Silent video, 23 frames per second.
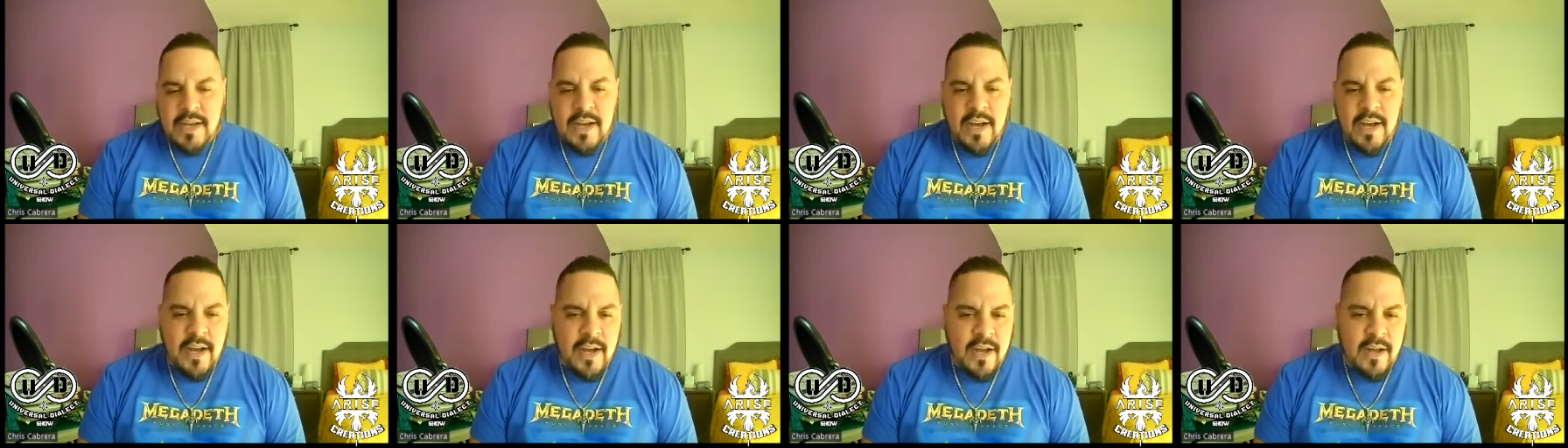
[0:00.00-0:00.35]

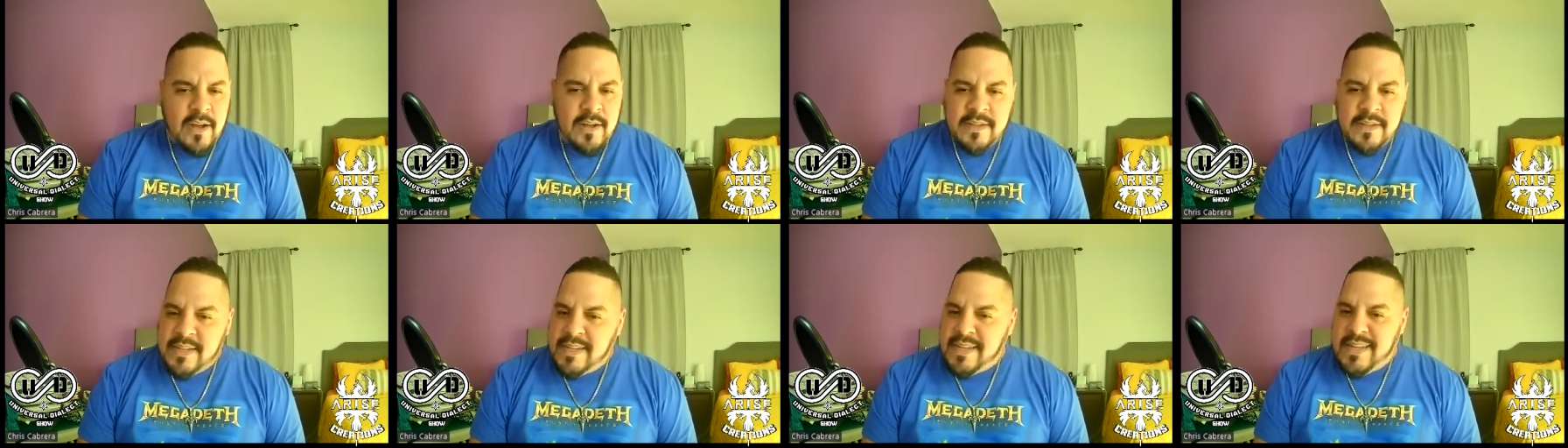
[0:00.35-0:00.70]

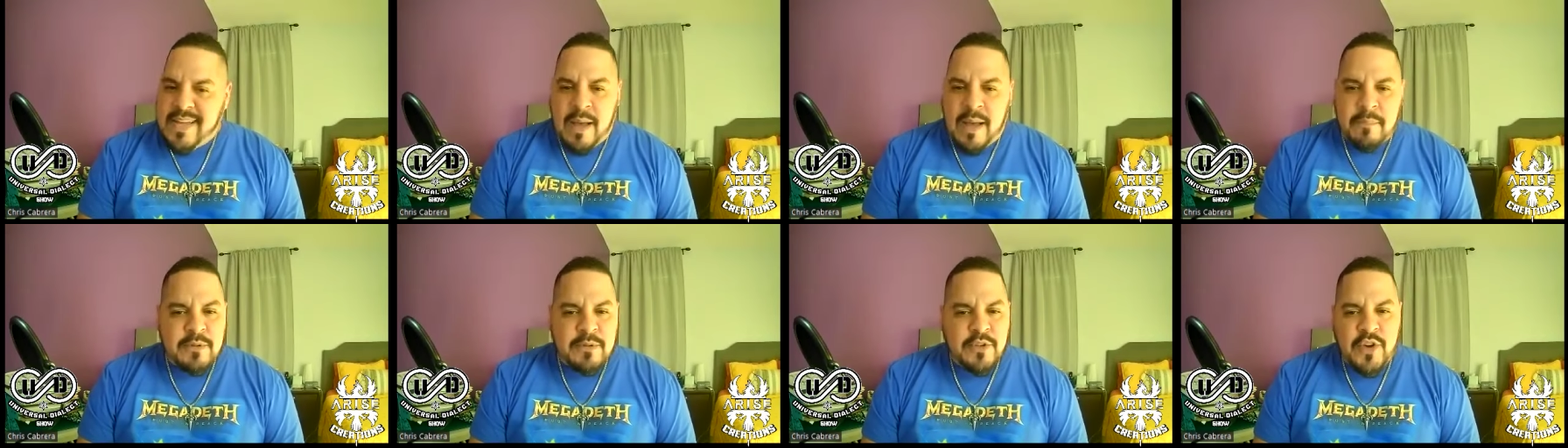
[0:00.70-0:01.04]
Uh,
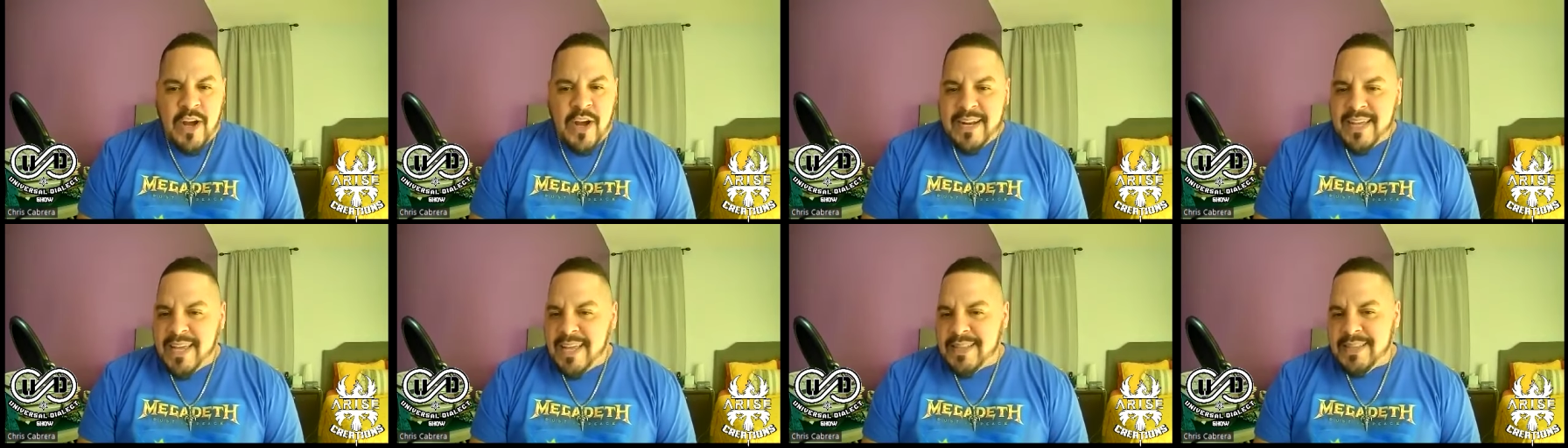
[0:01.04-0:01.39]
I've been
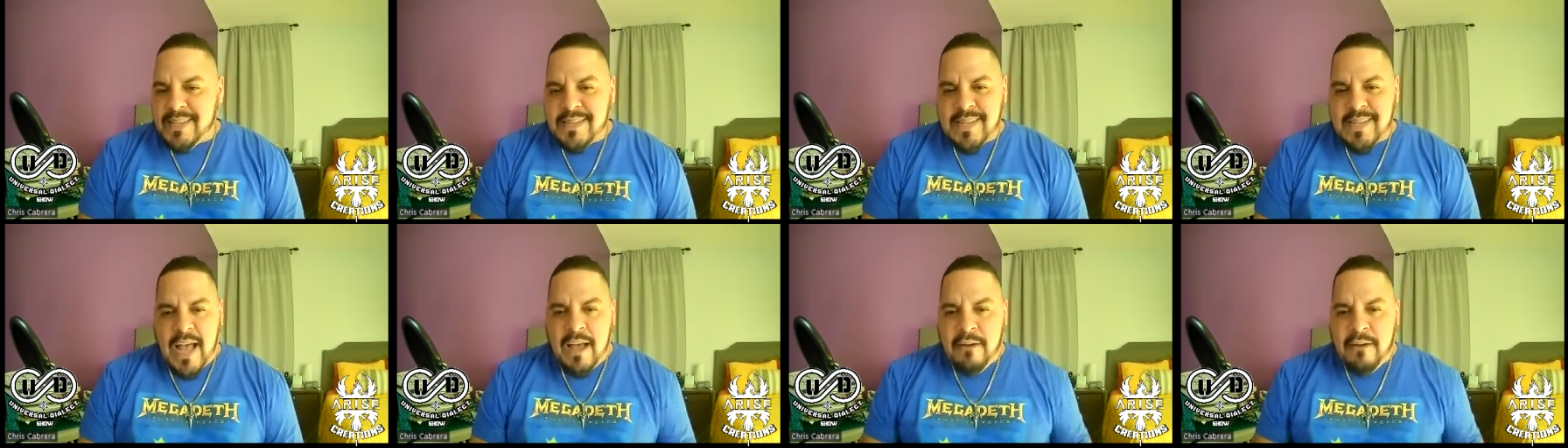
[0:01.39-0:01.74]
trying to get
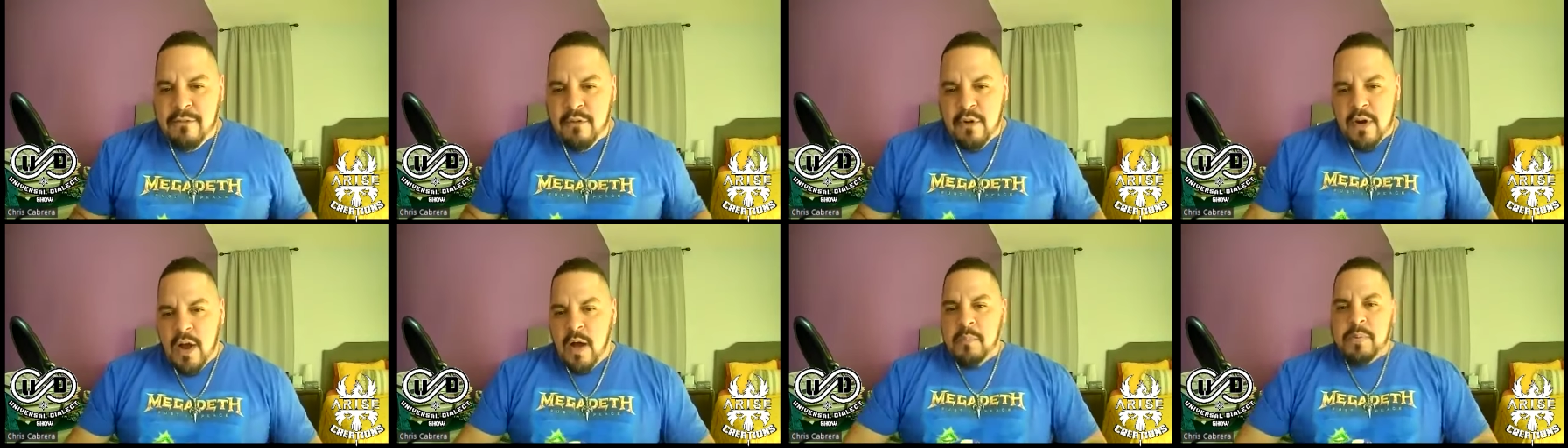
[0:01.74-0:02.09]
this guy
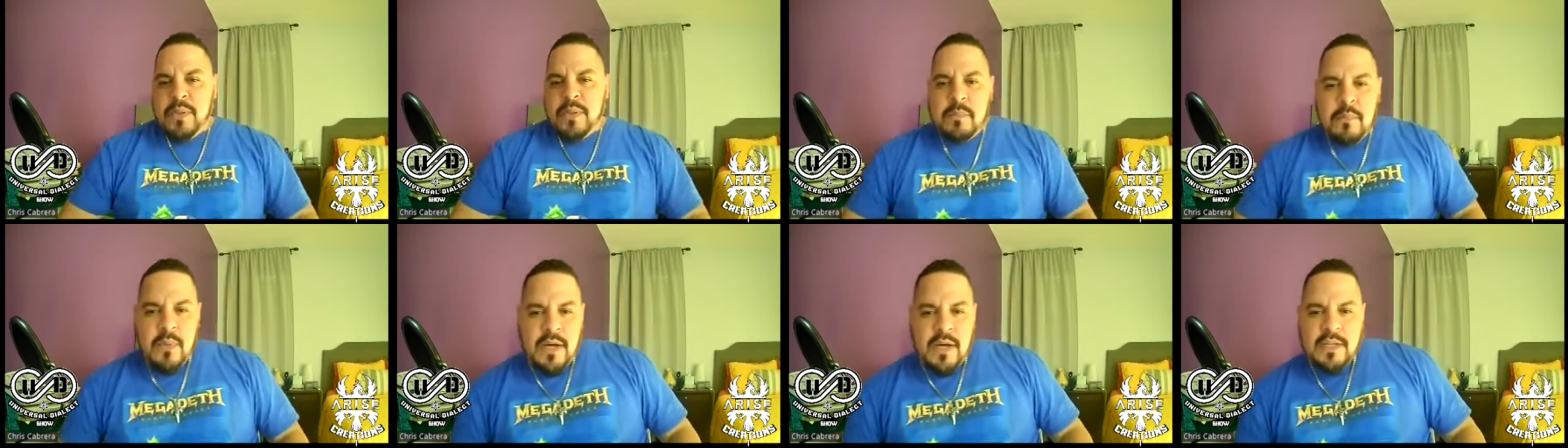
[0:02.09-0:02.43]
for a
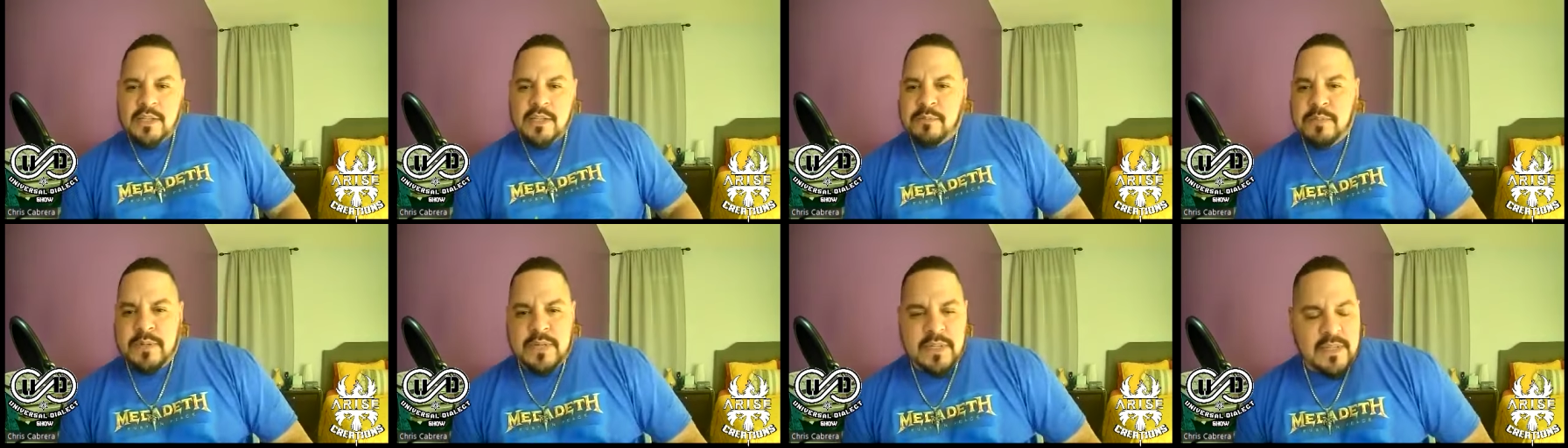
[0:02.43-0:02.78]
couple of
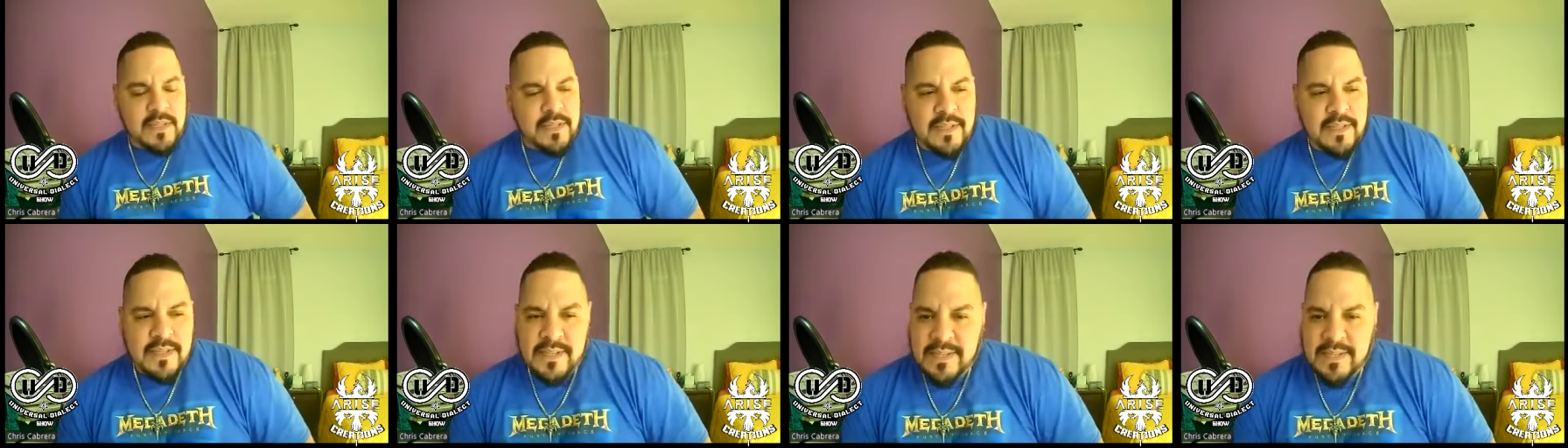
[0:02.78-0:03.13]
months, but
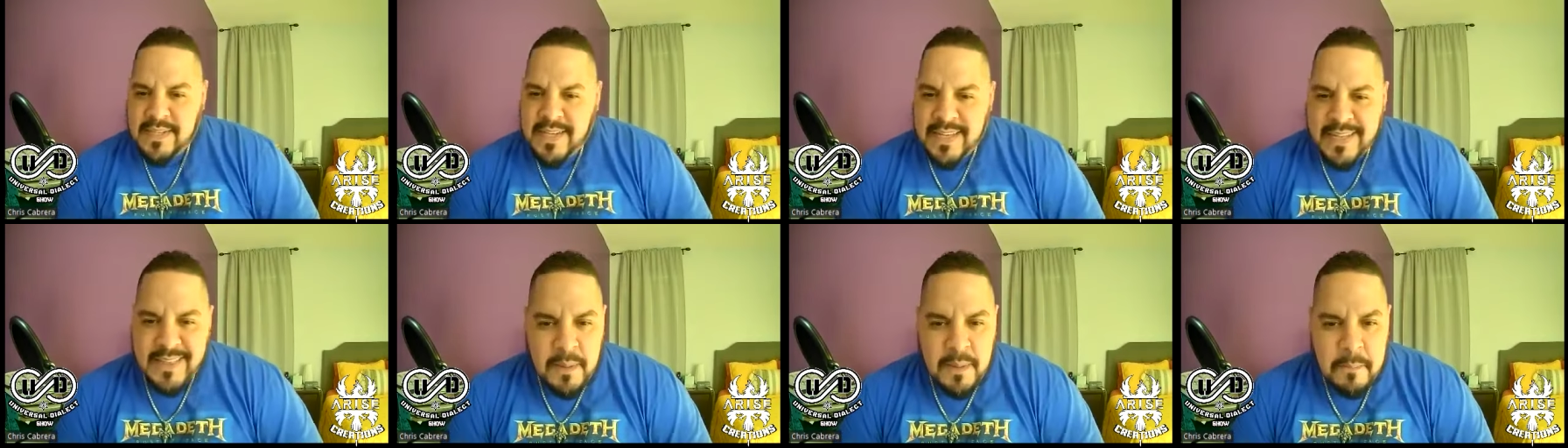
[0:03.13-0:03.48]
he's
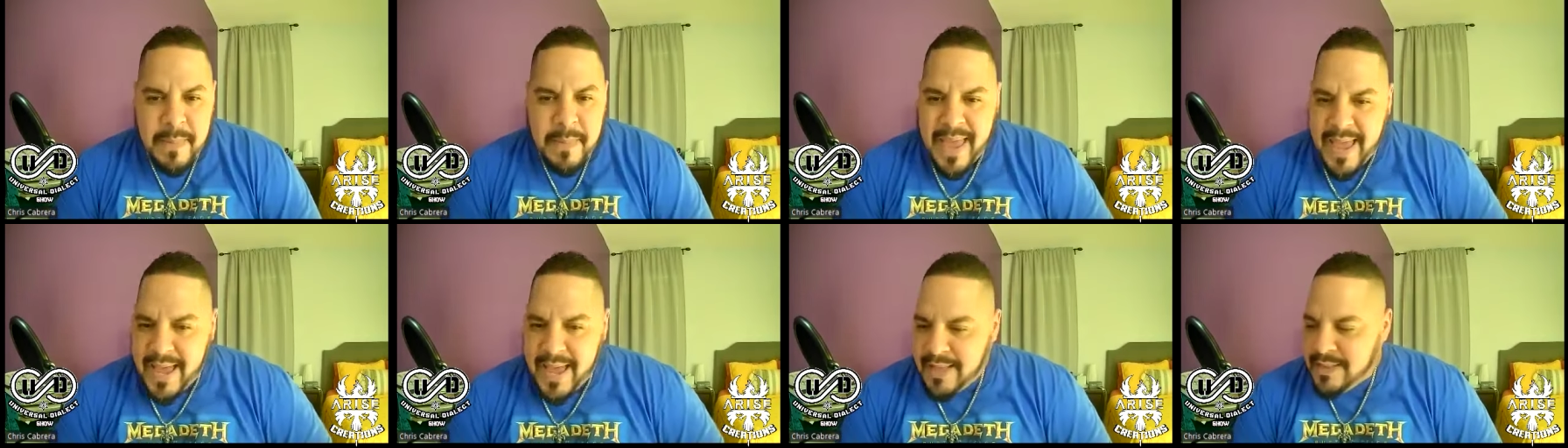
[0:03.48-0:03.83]
in
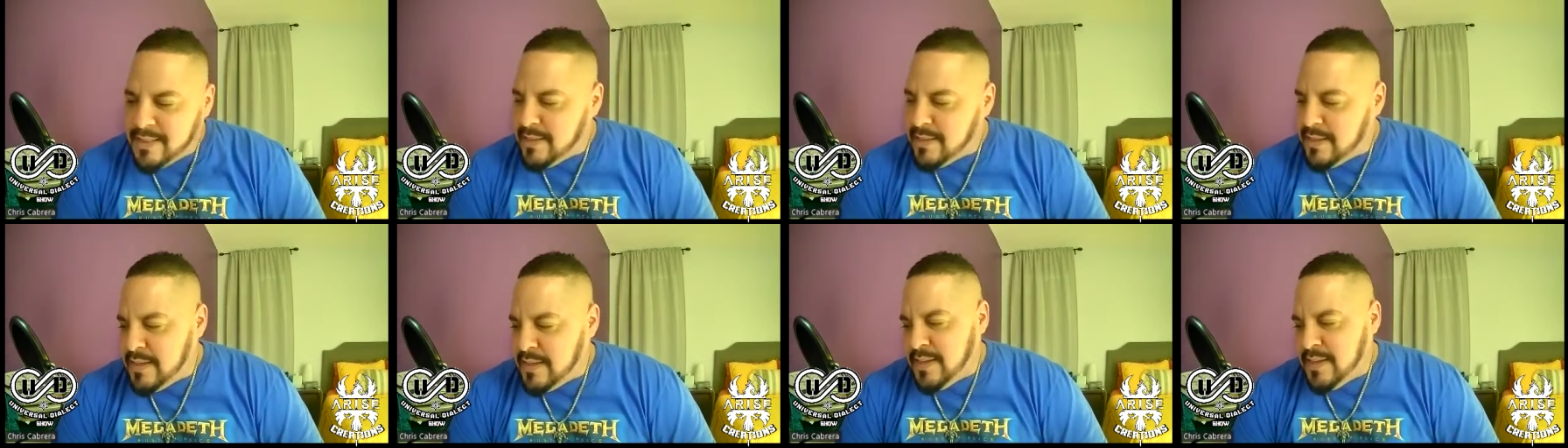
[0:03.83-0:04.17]

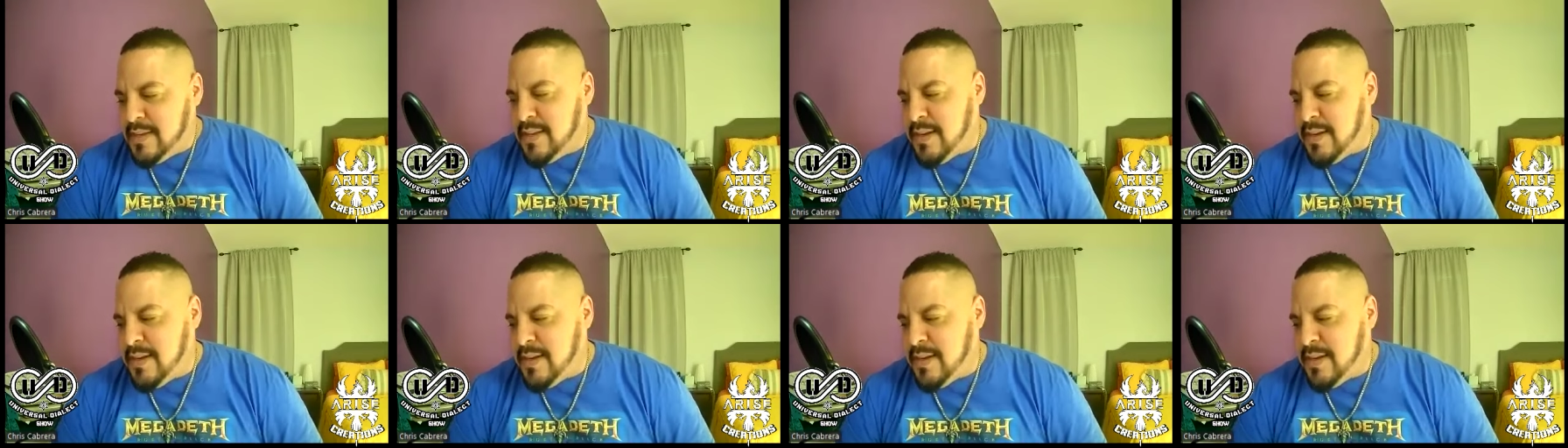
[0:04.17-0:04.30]
demand,